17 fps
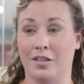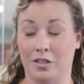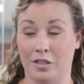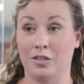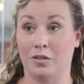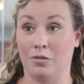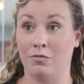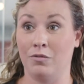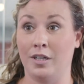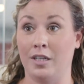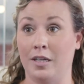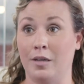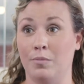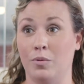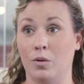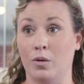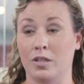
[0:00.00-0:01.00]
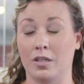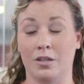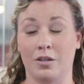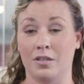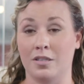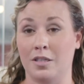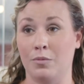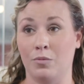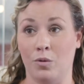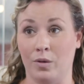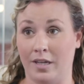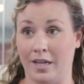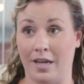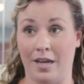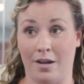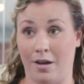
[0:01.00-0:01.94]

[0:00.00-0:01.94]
That's really important because they won't get